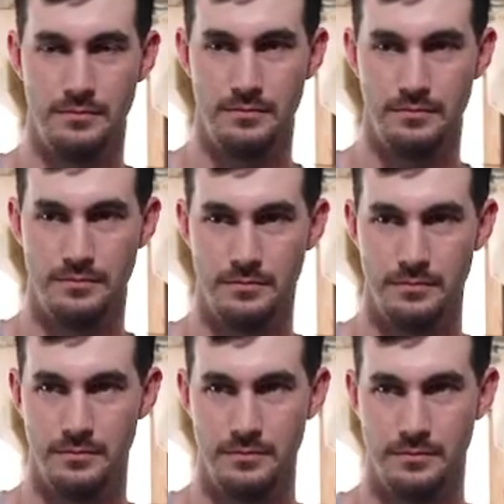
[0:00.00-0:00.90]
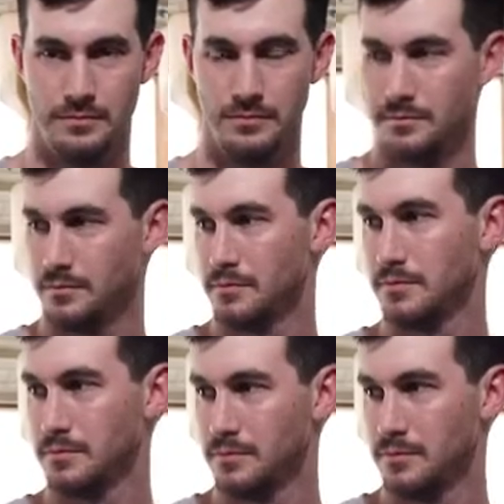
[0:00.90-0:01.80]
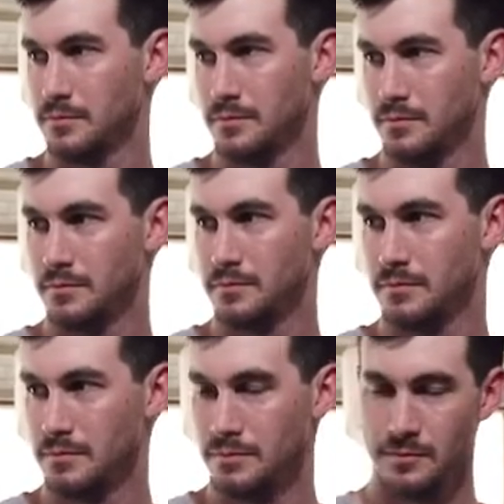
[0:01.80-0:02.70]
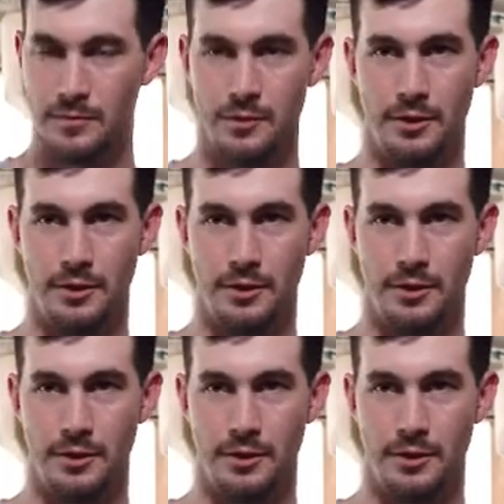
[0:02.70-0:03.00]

No words are spoken by the person on screen.